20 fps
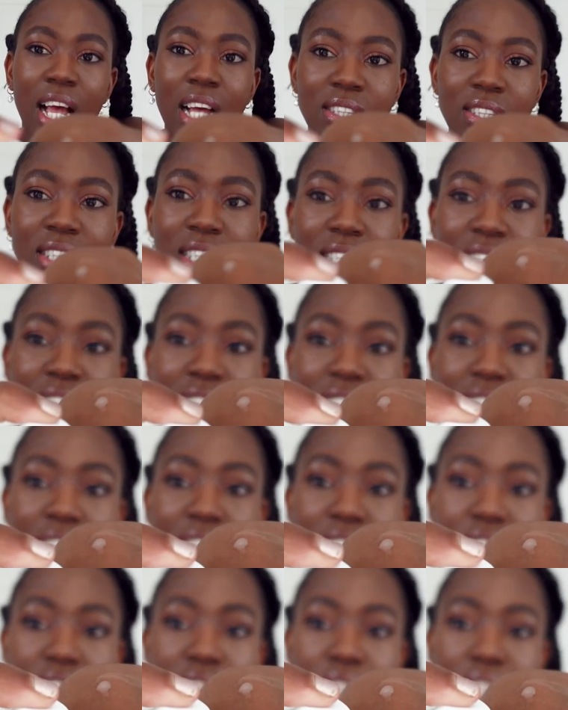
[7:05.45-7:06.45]
As you can see,
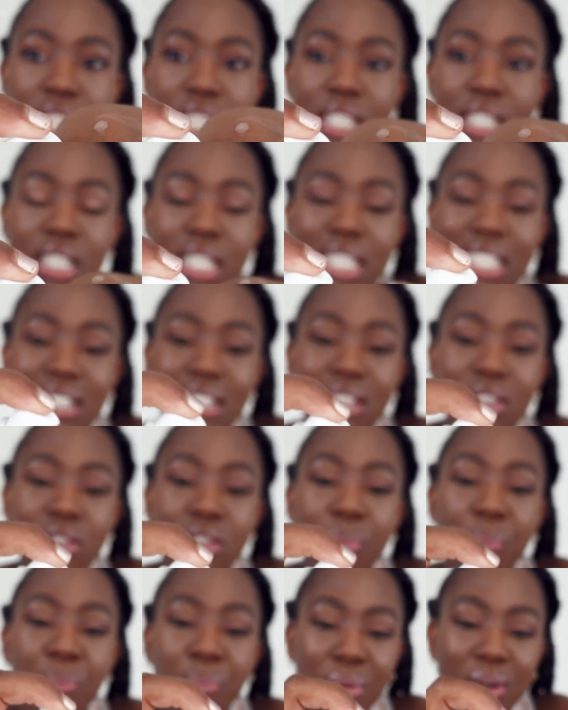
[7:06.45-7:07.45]
it's
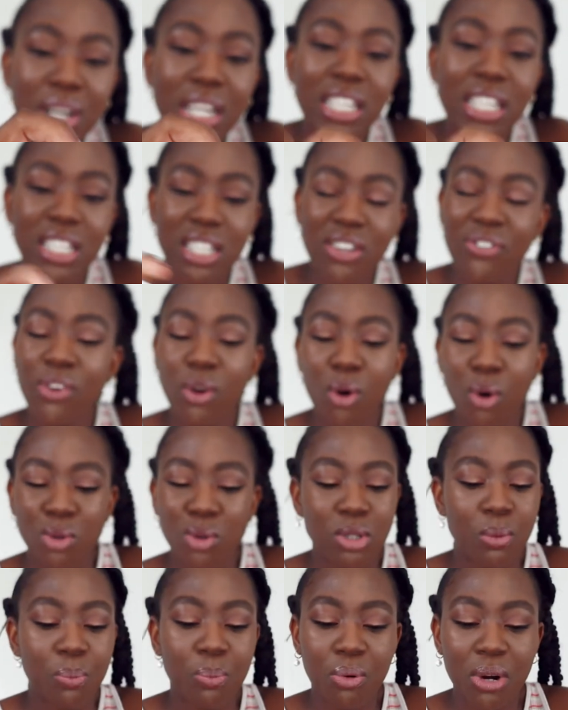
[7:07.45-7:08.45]
pretty difficult
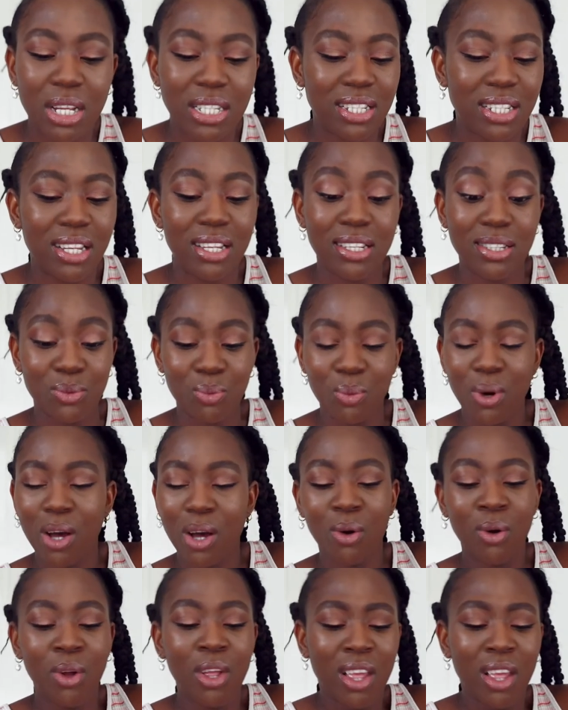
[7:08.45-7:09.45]
to press it as well,